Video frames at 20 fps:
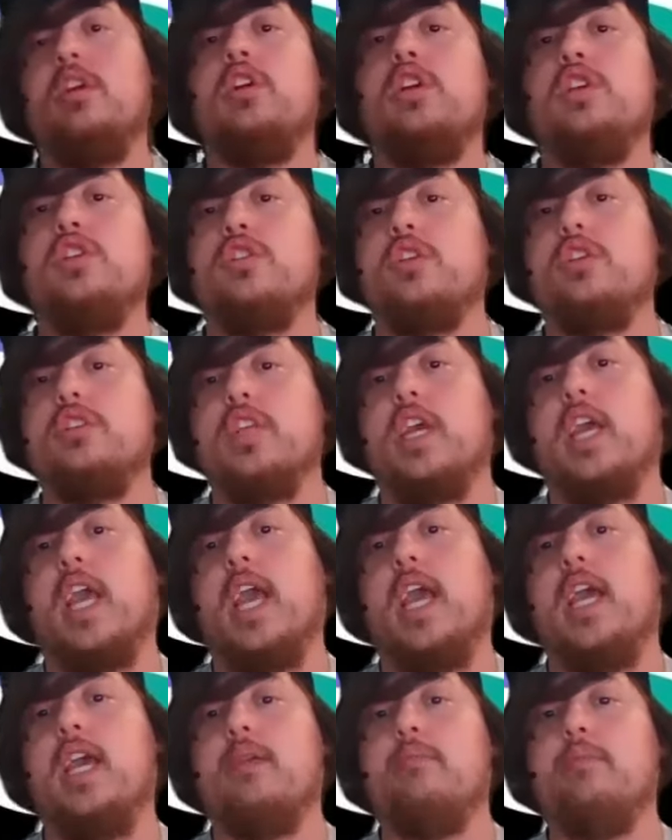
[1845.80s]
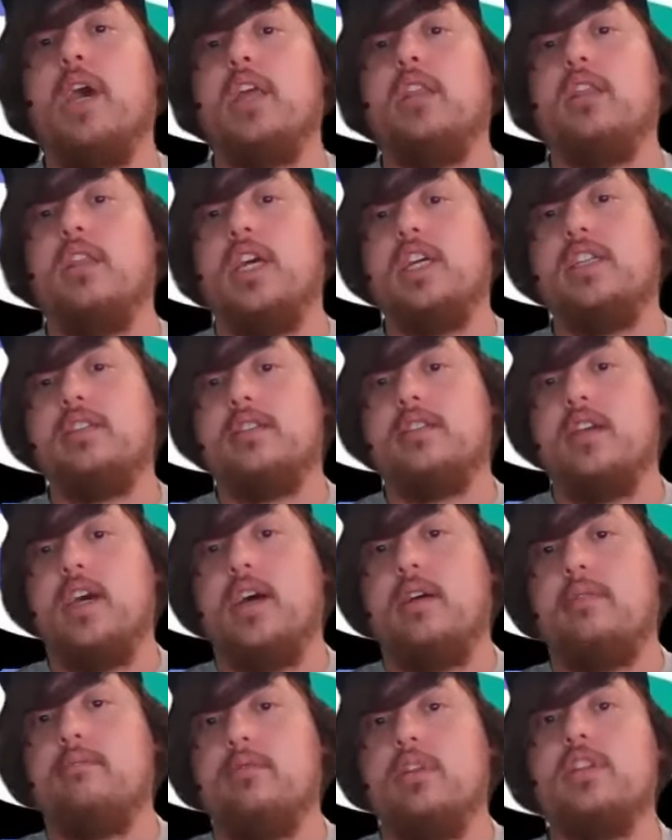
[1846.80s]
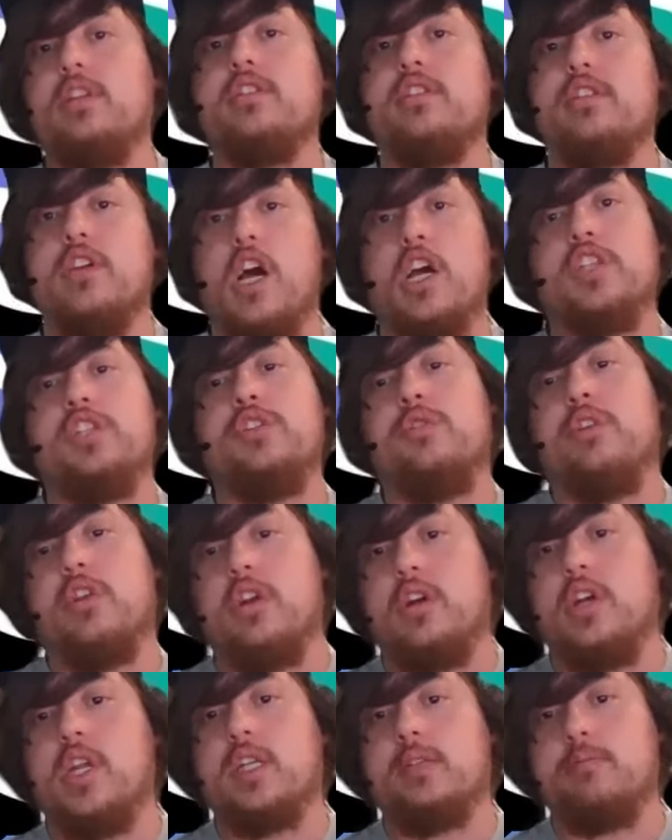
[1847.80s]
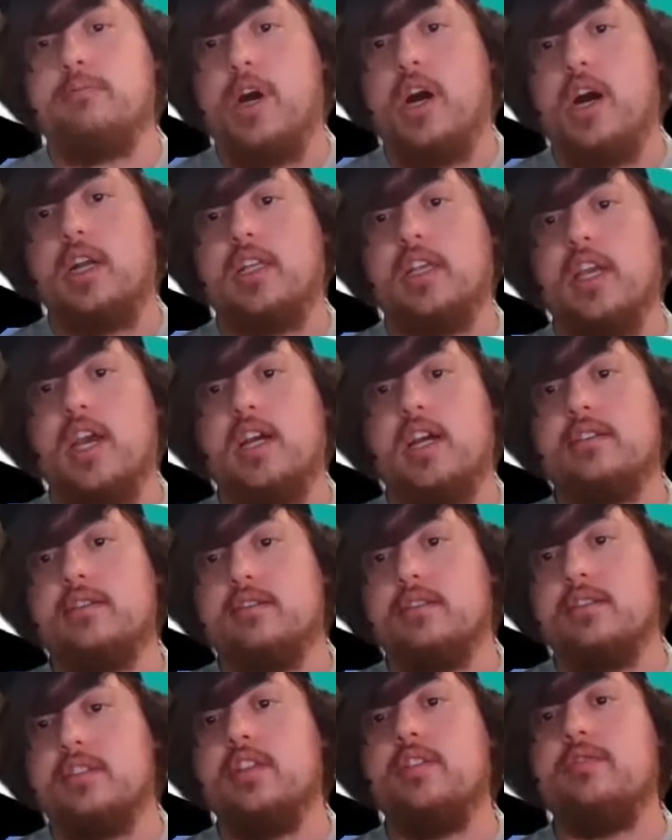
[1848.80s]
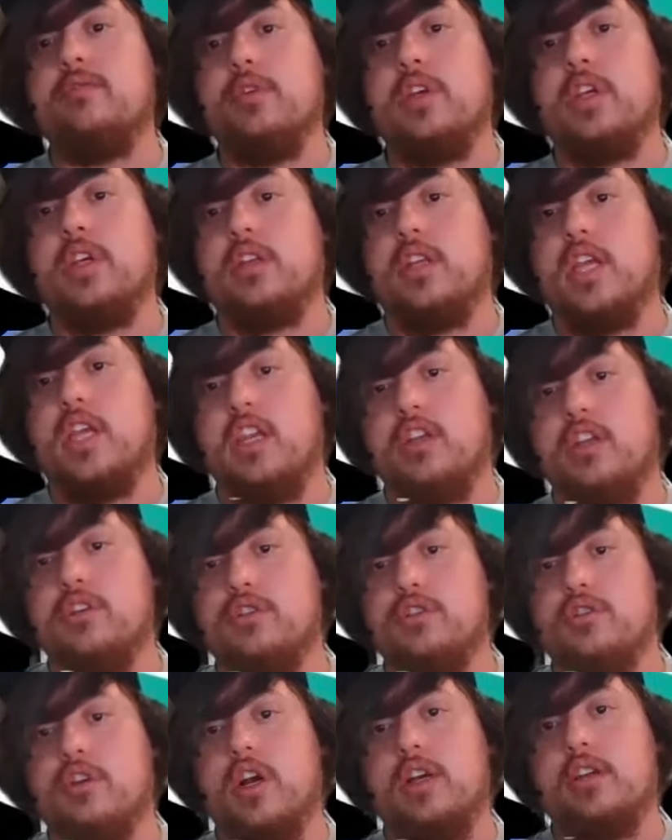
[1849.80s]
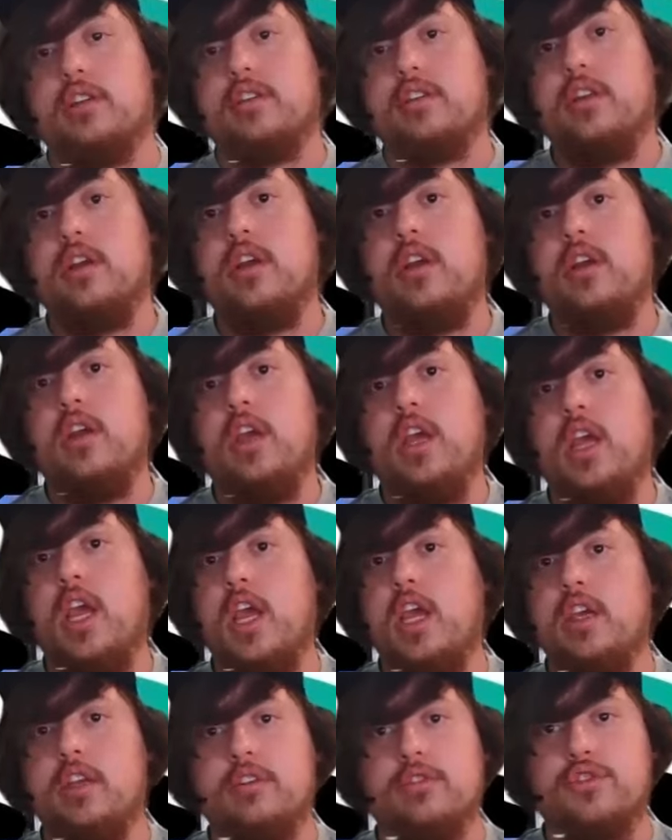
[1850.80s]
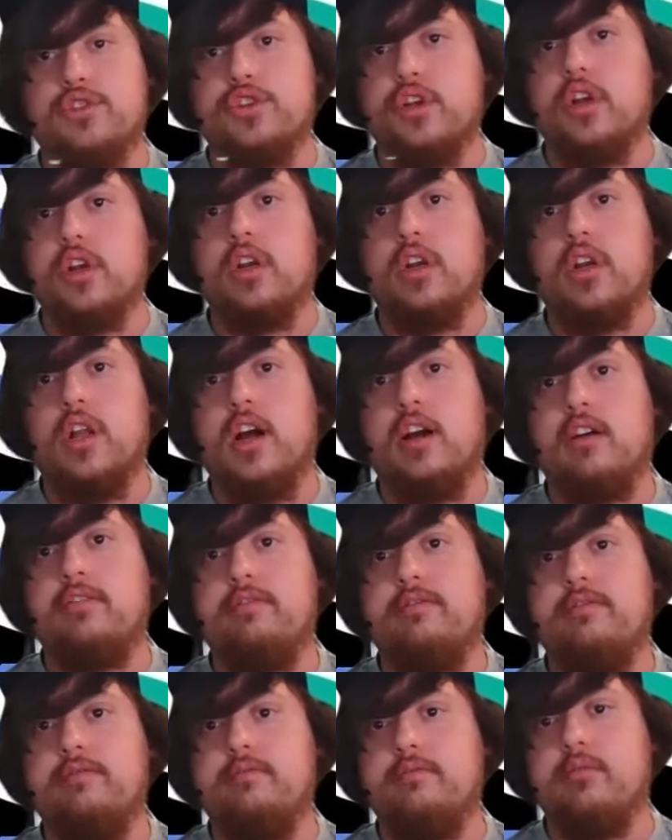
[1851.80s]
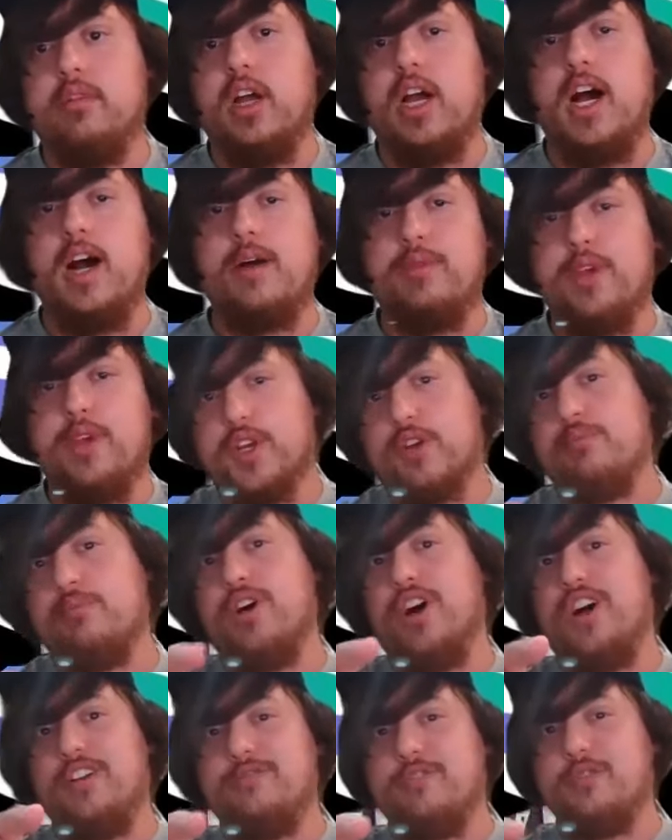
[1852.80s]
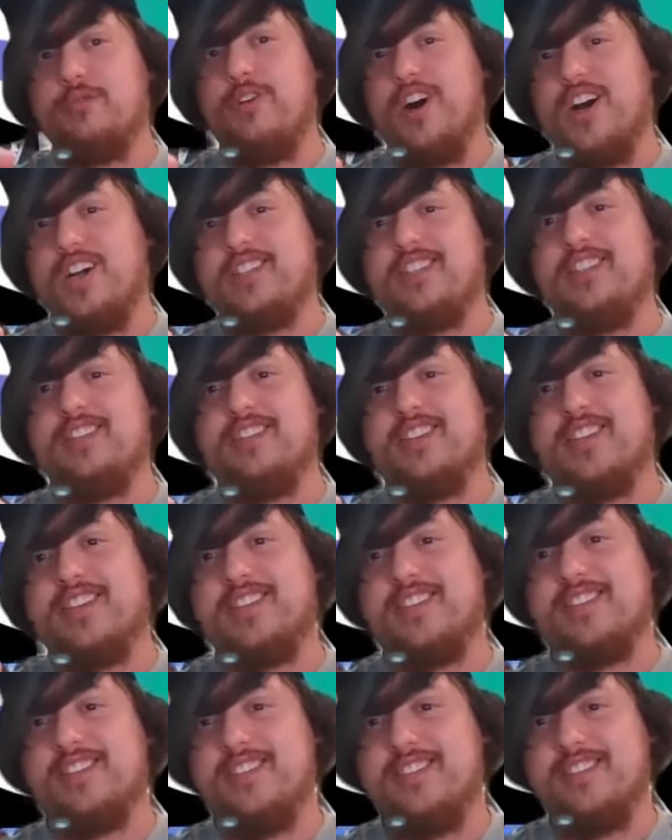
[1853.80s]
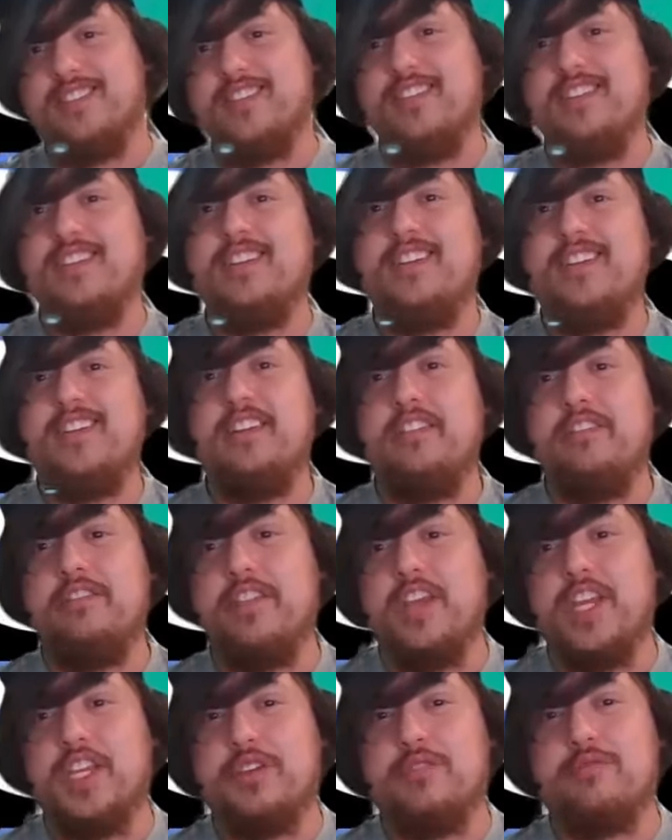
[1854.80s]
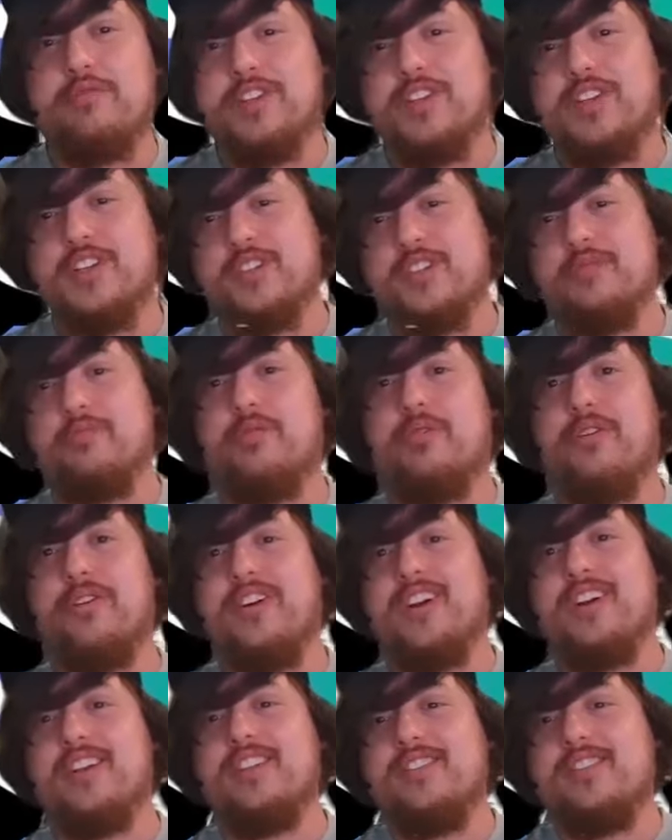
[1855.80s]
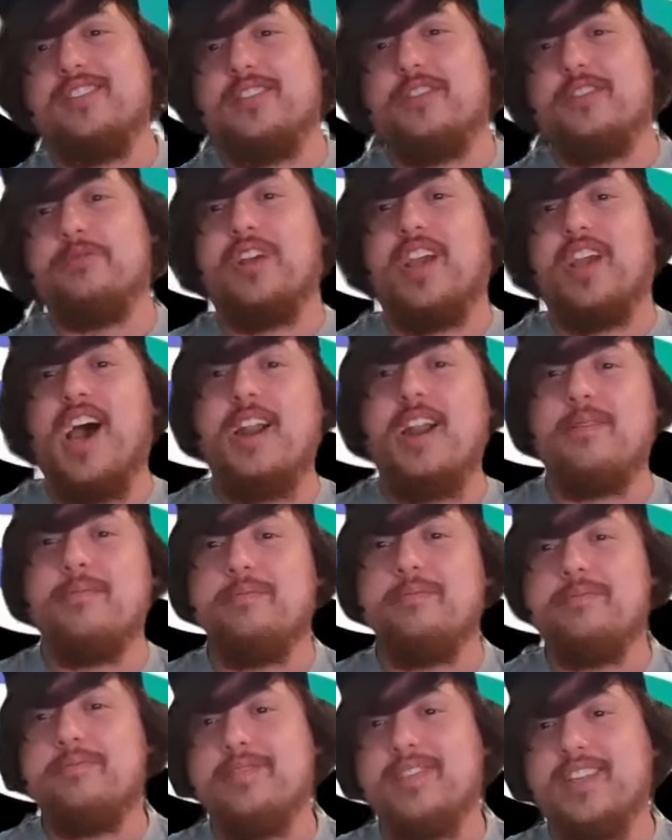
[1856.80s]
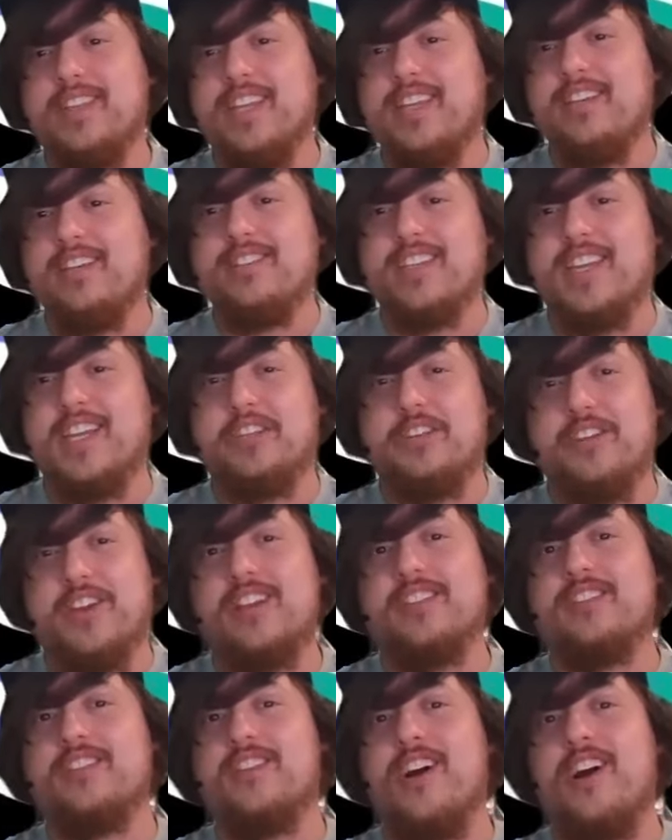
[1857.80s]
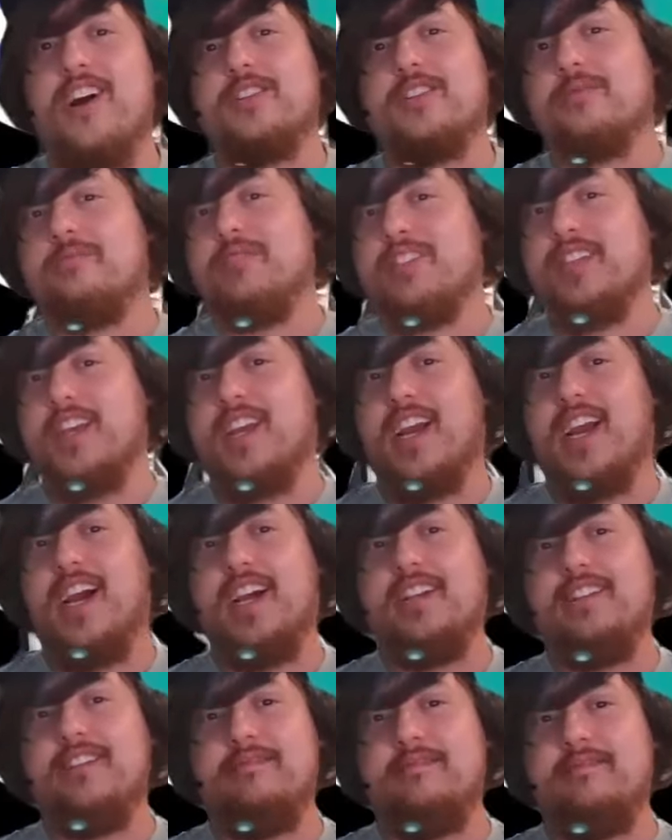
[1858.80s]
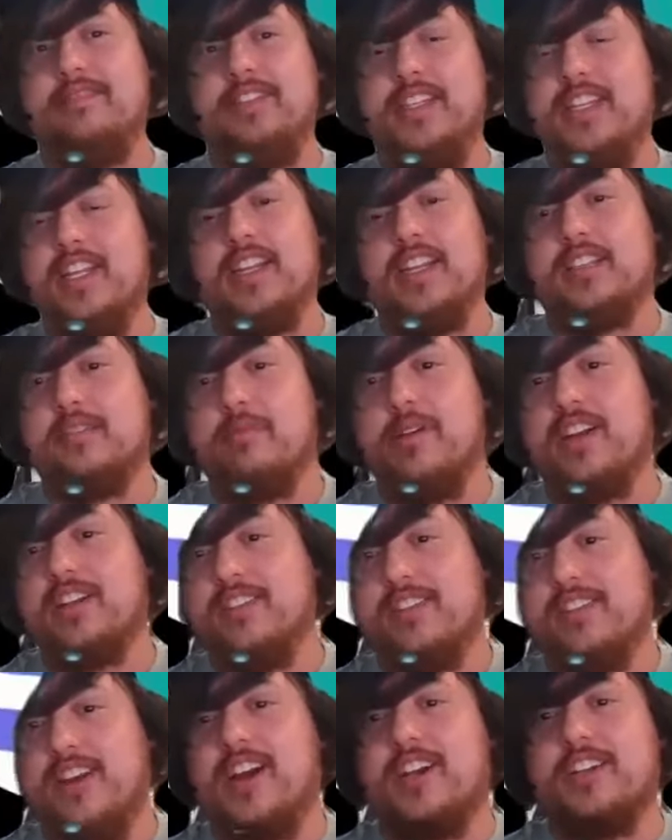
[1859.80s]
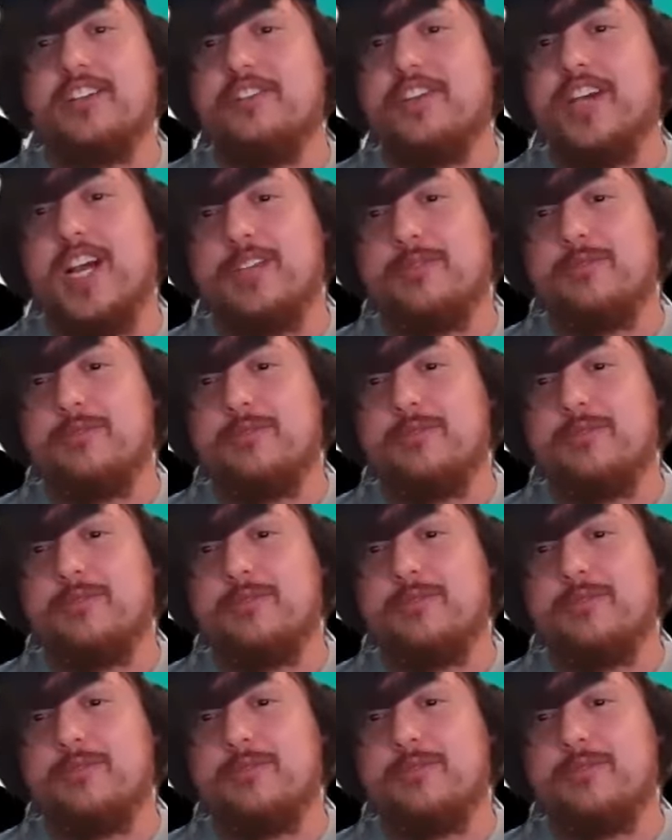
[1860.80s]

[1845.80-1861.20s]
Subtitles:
So I was like, hey man, let's talk to you on our next podcast. Let's see if we can gain your trust. And sure enough, Pickleball, if you're watching this, thank you for your support. So we got him. He was like, you guys are awesome. He's like, I didn't expect to talk to you guys